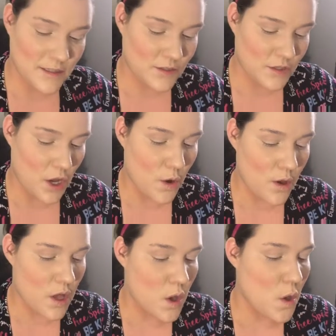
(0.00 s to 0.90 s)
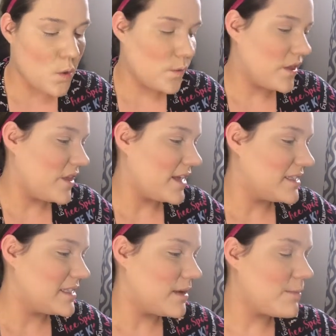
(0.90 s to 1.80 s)
So with that
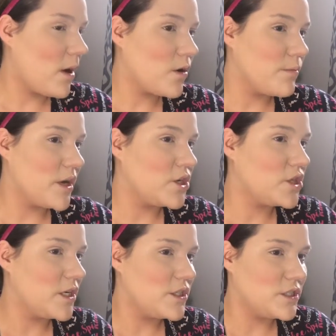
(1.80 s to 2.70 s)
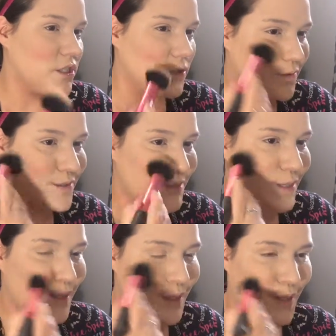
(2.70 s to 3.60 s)
same powder brush I just used,
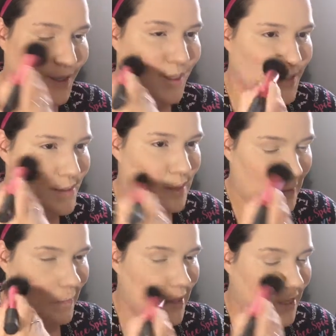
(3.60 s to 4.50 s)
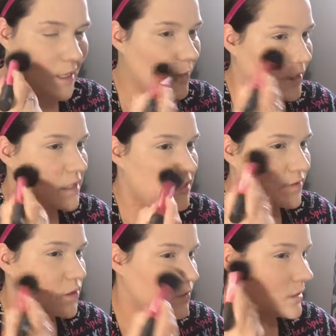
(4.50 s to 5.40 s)
we're going to go and
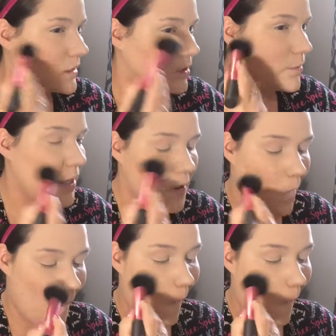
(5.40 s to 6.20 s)
diffuse a little bit.